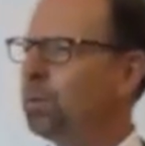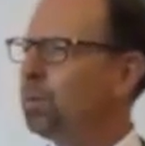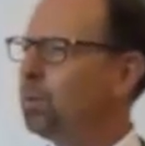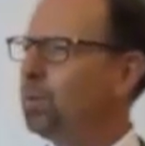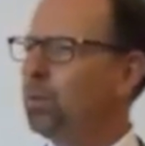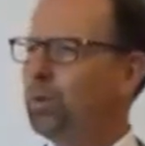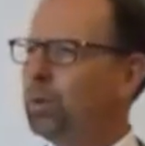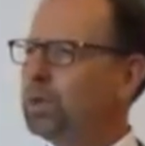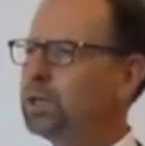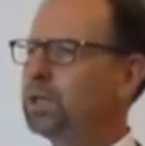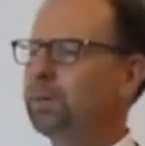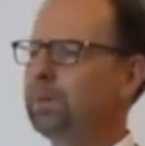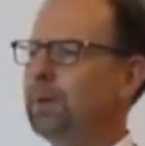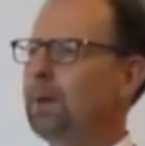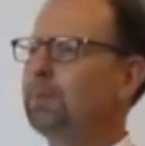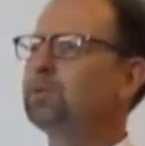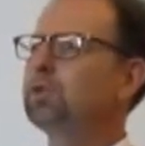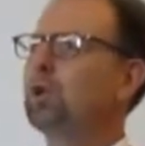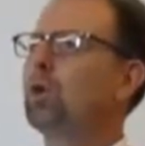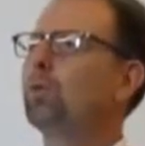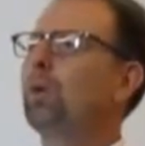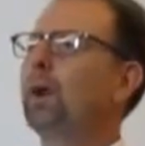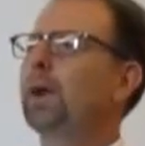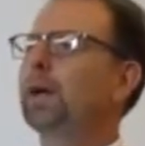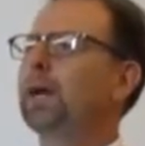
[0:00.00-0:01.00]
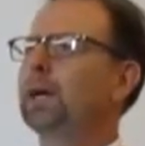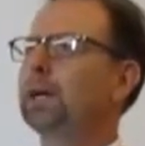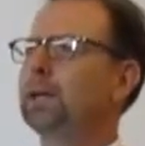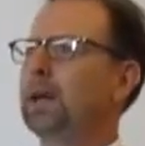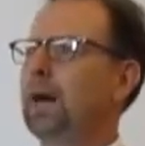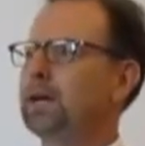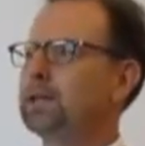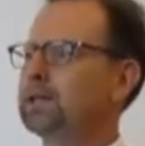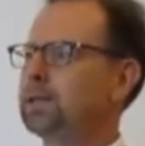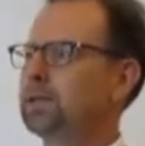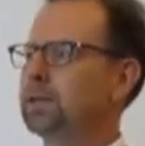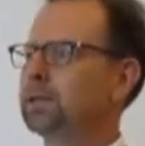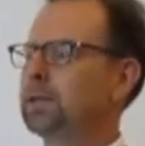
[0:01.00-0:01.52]
We sometimes don't
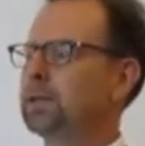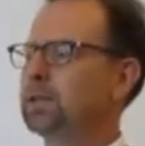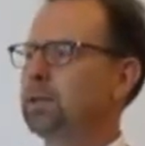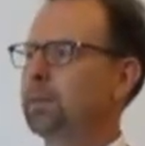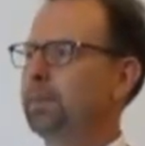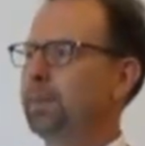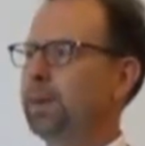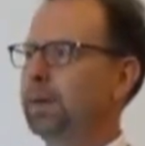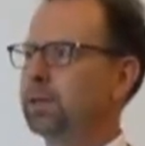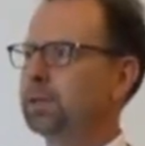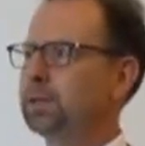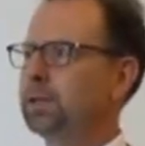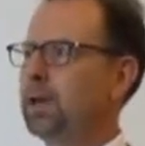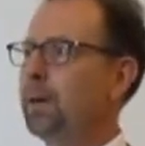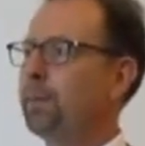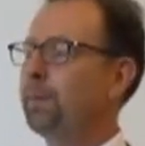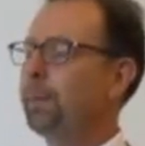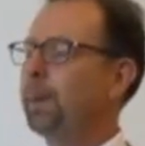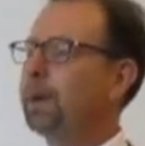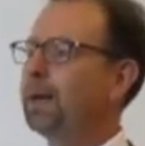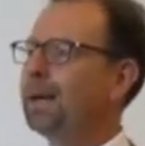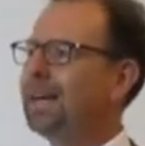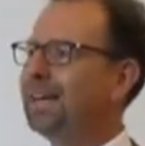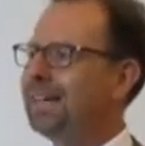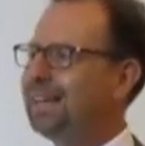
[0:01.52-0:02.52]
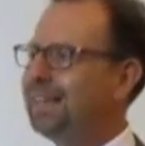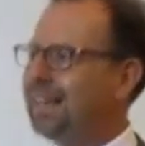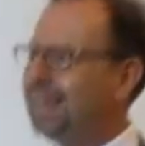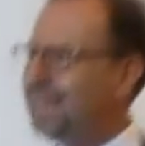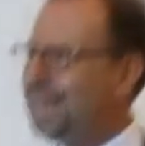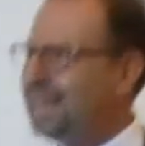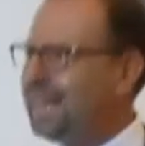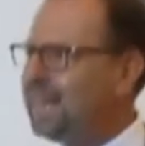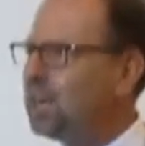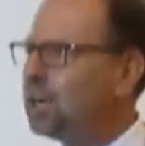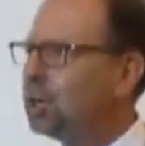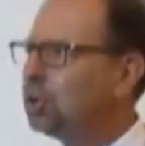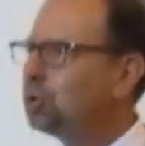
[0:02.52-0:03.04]
recognize this as a big step, but
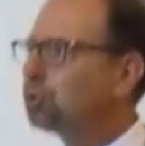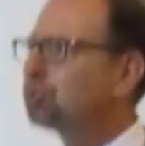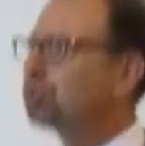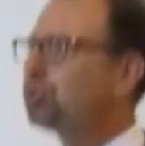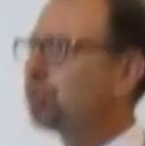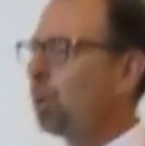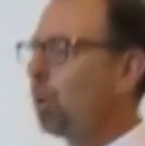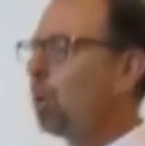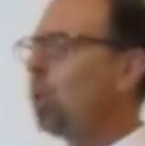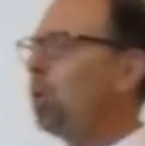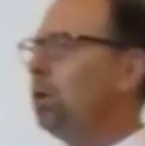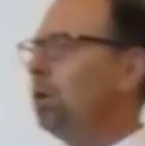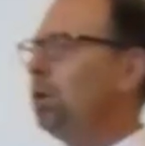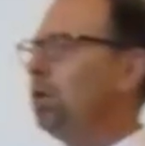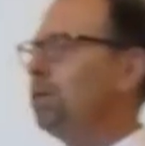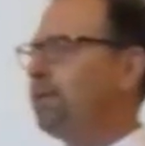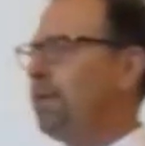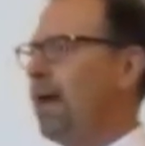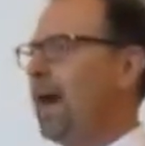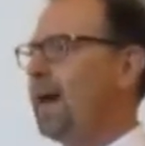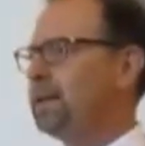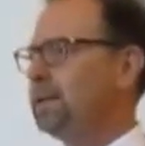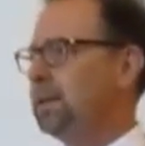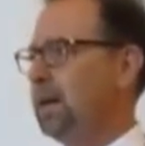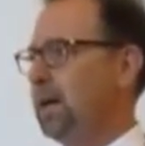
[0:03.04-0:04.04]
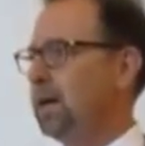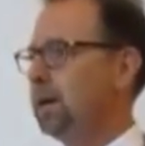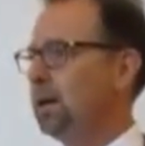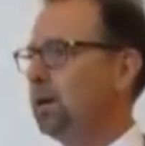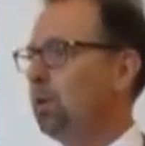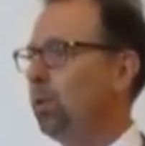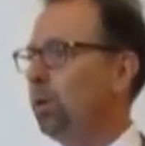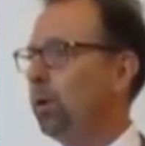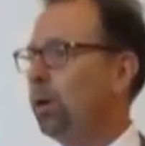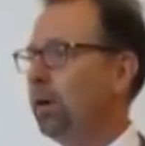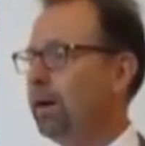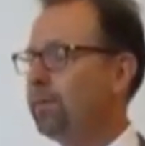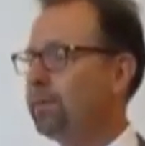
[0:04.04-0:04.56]
getting control of that
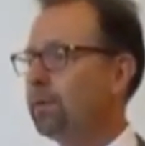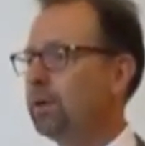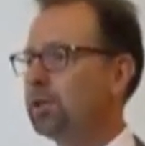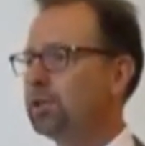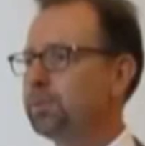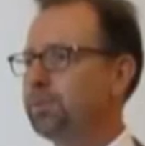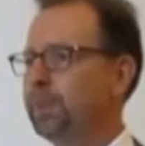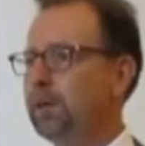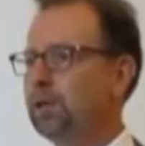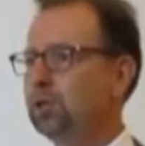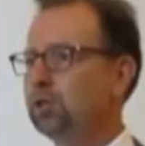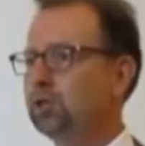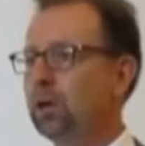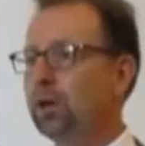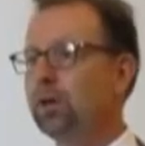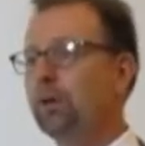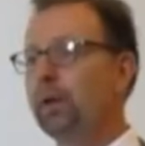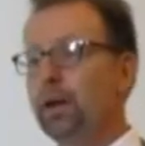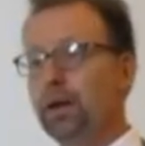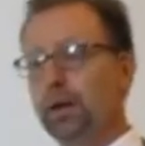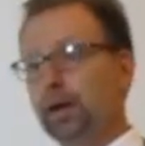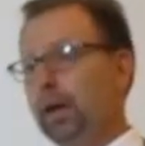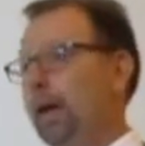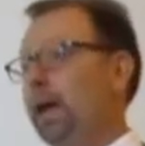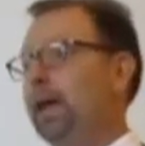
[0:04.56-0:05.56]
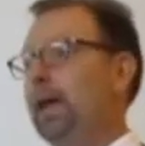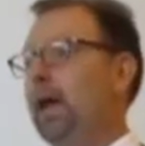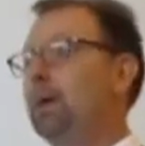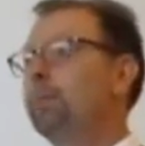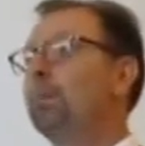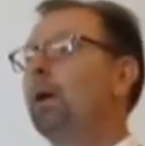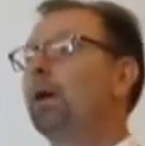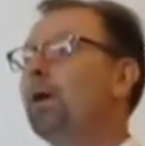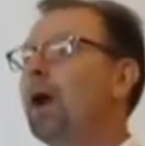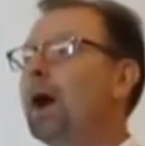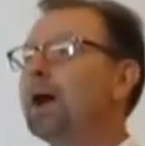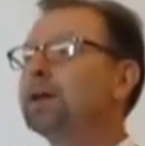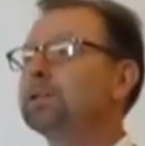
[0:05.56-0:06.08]
data wherever it's being generated, an
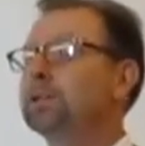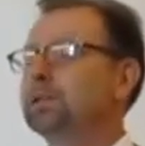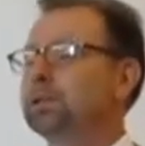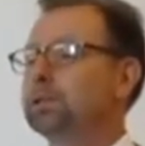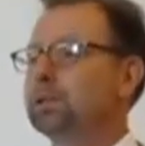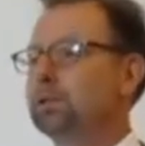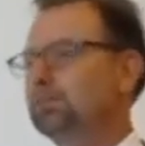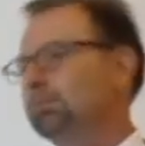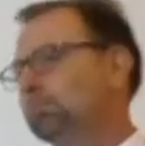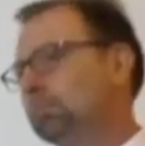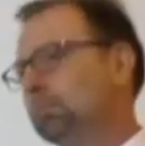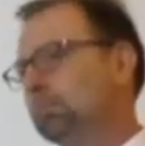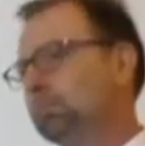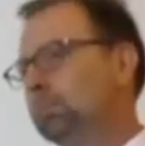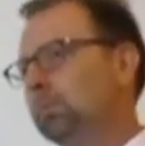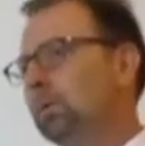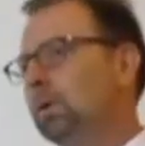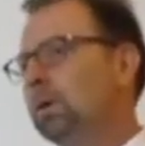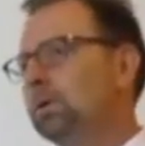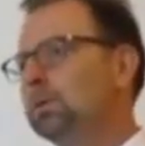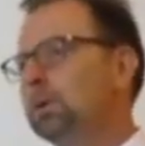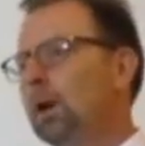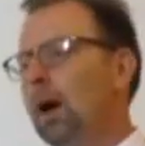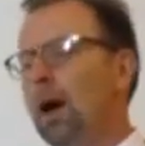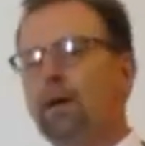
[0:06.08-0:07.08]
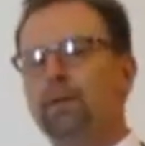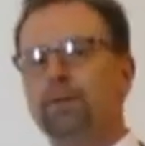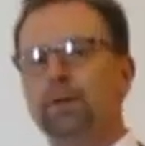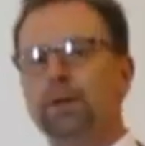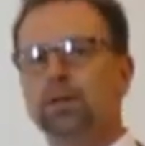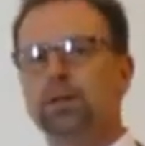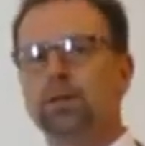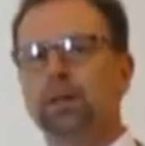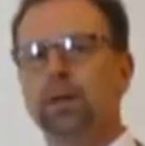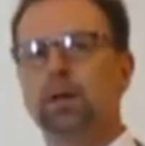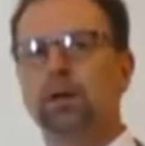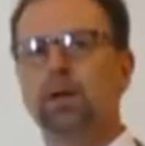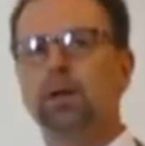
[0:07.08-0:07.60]
MRI system,
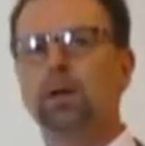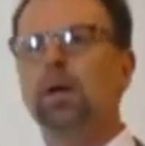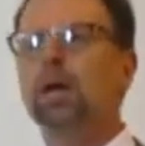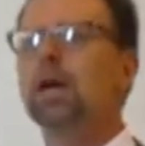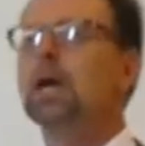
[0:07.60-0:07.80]
obviously.